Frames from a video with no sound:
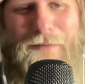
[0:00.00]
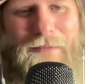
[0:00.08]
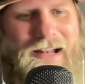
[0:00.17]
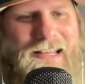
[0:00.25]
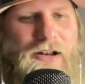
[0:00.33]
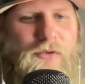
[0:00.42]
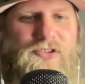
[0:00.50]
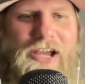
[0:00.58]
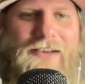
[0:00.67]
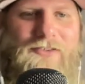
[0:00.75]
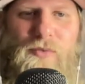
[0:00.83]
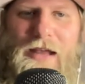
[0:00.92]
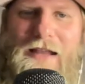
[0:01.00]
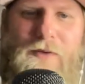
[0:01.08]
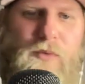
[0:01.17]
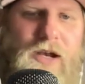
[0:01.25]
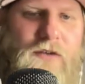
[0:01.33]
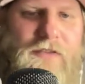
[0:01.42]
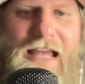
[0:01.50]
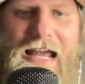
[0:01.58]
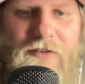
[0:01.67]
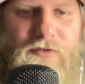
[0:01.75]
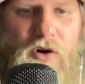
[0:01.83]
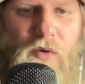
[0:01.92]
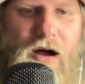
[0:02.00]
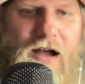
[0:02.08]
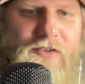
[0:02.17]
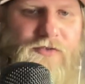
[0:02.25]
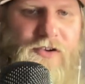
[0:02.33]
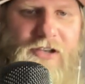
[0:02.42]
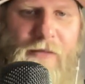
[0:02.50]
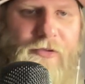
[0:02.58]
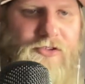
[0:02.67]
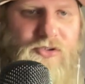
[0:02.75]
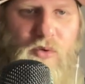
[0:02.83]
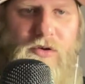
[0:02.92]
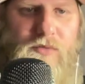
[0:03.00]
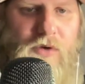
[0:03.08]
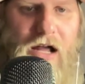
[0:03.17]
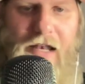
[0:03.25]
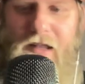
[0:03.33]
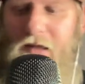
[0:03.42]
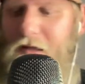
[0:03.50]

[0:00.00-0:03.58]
But, you know, check swing, went over the head of Rojas for a double, scored a run.